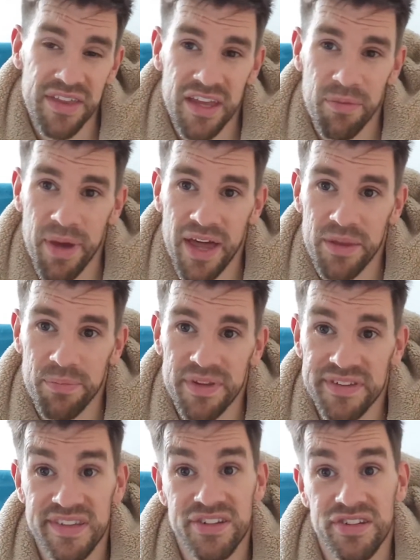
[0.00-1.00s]
think about the
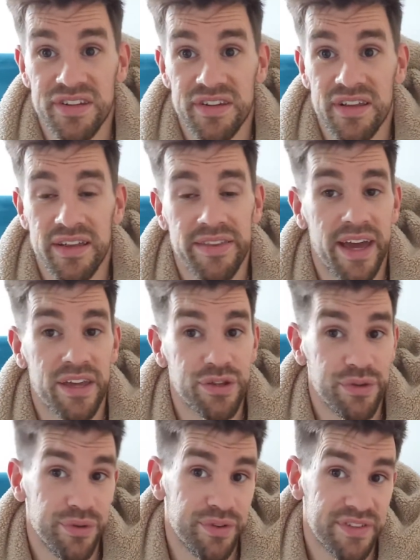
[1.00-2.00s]
position that you